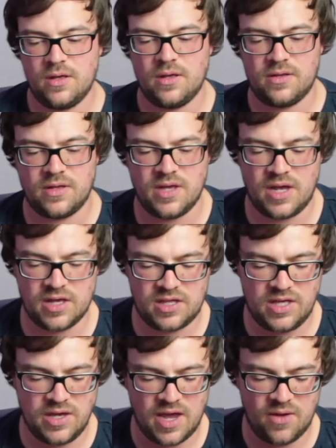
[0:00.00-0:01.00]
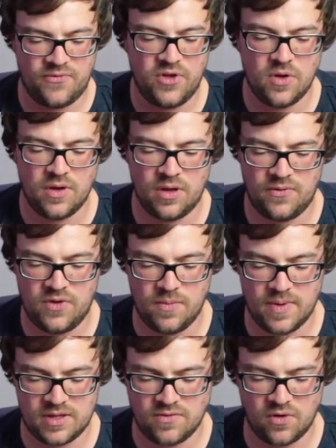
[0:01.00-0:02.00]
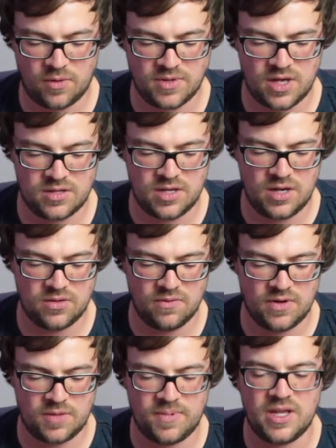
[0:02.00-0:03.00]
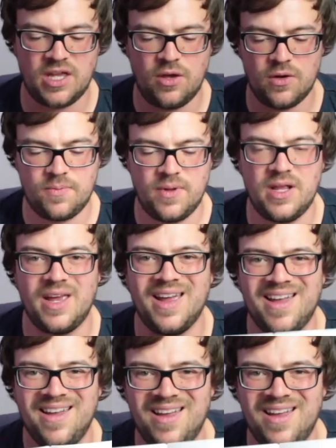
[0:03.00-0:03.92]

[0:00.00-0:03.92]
So you get a few bits of documentation here, sort of explaining